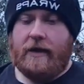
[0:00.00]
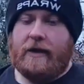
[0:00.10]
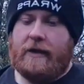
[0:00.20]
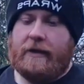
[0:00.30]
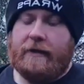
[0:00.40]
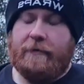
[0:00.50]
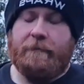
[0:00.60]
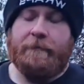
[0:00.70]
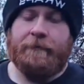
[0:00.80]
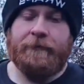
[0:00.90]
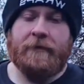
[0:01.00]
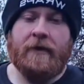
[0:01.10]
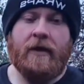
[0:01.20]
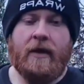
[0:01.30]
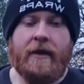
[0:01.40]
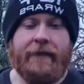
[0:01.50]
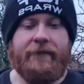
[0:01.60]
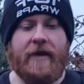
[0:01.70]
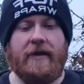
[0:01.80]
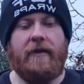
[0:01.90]
Then
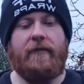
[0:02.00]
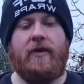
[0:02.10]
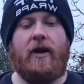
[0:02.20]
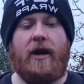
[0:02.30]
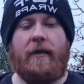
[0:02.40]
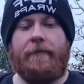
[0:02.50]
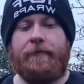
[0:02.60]
I've got